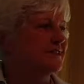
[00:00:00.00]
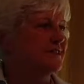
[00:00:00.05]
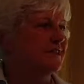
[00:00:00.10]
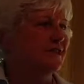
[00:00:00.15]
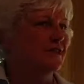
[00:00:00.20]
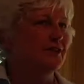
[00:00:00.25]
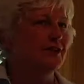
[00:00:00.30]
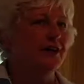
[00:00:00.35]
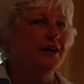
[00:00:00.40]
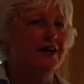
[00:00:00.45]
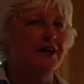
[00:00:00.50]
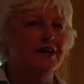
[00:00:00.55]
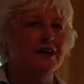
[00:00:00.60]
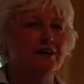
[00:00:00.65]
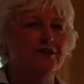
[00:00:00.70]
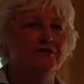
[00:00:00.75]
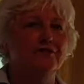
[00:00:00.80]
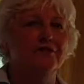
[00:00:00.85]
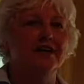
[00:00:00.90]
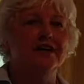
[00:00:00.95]
now, they
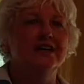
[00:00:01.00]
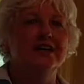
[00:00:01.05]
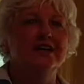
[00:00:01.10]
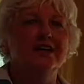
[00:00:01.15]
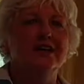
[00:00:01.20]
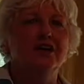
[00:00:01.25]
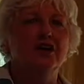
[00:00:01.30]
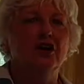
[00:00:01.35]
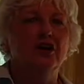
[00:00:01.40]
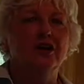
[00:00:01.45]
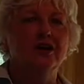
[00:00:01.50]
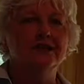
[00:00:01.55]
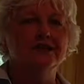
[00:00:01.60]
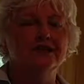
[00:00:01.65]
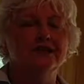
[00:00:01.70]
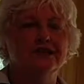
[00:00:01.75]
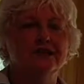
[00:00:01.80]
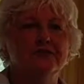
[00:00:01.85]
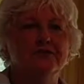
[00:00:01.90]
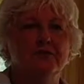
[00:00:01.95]
have
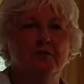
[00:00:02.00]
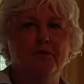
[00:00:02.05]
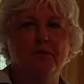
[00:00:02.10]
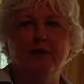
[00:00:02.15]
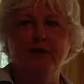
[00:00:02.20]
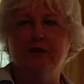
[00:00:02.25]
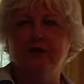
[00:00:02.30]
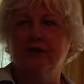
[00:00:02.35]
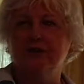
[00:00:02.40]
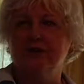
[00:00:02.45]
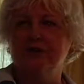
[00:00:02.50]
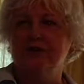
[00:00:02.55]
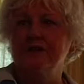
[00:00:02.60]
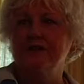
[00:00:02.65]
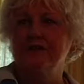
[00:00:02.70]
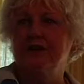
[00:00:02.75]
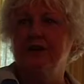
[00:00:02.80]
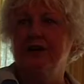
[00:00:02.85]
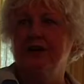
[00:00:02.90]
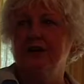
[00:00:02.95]
classes for
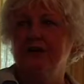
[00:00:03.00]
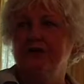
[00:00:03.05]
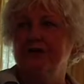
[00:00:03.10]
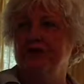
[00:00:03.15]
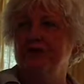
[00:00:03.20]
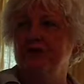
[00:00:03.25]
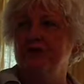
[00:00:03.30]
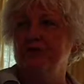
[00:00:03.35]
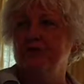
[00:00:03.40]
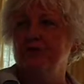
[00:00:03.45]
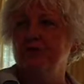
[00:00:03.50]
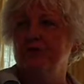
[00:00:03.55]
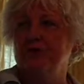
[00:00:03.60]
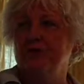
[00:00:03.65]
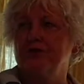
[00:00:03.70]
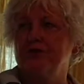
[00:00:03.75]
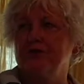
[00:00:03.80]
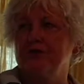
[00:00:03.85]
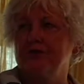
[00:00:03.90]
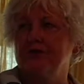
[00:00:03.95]
parents, how to deal
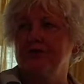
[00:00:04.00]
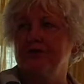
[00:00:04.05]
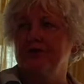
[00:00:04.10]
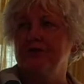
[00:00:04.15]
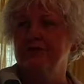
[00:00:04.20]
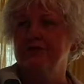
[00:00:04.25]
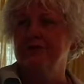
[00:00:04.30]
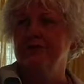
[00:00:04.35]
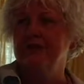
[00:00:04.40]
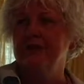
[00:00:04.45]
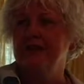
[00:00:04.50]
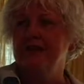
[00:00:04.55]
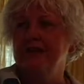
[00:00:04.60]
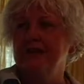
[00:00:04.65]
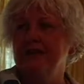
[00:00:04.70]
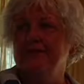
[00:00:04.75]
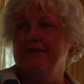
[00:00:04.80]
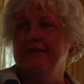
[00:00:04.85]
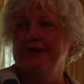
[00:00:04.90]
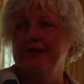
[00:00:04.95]
with students.
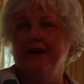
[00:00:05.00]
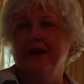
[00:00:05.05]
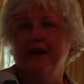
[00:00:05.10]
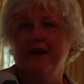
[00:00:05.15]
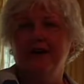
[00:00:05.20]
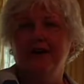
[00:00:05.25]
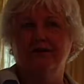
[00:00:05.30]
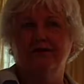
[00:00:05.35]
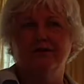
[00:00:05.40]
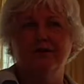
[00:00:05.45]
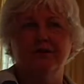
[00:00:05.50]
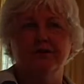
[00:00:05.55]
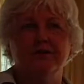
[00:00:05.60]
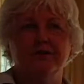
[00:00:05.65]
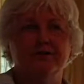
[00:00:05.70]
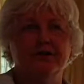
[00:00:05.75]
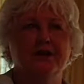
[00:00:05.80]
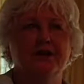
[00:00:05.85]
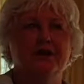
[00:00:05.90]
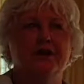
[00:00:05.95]
They have
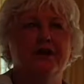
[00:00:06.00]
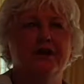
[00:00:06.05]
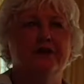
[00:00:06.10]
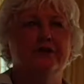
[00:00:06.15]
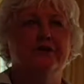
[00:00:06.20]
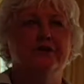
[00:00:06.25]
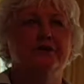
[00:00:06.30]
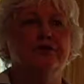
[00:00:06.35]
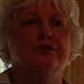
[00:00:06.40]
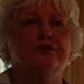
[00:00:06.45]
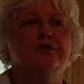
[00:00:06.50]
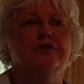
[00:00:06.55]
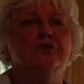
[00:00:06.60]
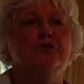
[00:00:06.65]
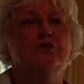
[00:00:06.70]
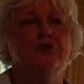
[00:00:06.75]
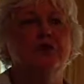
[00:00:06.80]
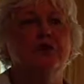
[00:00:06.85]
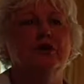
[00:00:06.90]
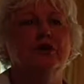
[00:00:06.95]

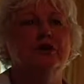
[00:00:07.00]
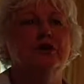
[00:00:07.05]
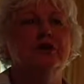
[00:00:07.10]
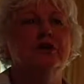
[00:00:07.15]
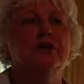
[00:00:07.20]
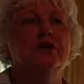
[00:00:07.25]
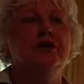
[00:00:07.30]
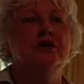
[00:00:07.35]
intermediaries where